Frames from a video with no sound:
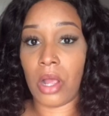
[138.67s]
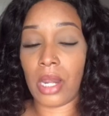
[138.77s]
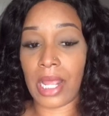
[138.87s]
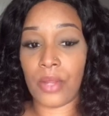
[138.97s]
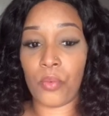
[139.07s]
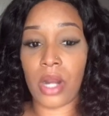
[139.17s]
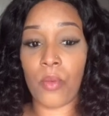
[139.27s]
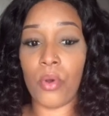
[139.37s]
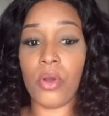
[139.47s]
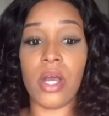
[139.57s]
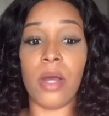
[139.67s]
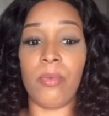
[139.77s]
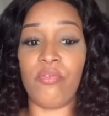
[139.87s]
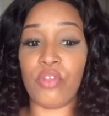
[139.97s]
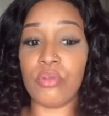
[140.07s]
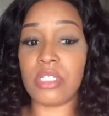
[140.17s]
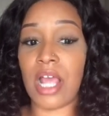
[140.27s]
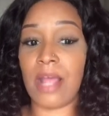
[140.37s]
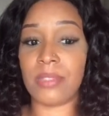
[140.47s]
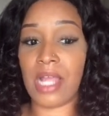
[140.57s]
like, when I woke up a few
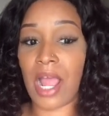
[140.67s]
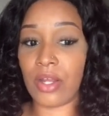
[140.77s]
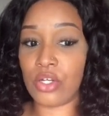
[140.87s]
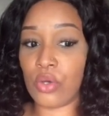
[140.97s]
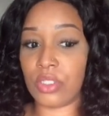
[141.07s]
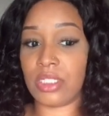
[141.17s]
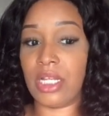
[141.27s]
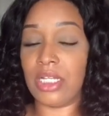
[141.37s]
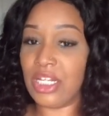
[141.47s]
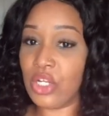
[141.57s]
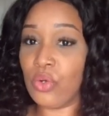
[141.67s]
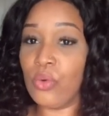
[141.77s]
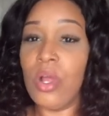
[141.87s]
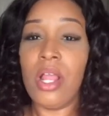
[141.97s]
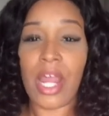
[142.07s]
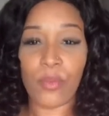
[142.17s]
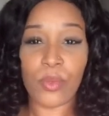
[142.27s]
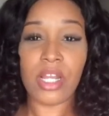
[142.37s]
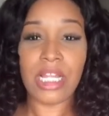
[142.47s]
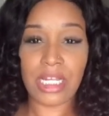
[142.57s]
times, like, I noticed like little, like
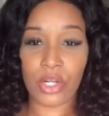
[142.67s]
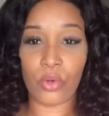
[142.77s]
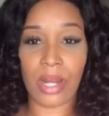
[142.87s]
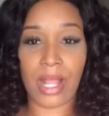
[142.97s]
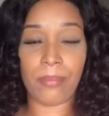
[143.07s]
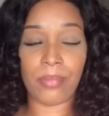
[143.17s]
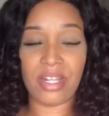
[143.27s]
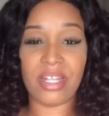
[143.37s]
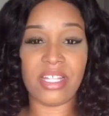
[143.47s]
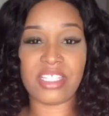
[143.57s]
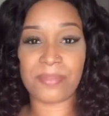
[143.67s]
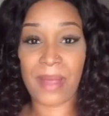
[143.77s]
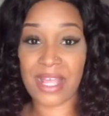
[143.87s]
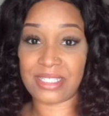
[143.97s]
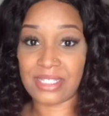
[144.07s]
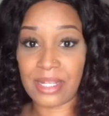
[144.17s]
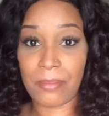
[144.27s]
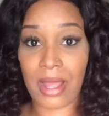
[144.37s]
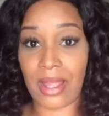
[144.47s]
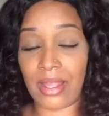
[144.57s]
really little, like blood spots in
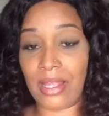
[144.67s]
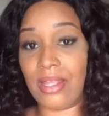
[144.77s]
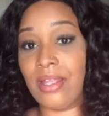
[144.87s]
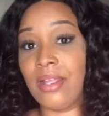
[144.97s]
my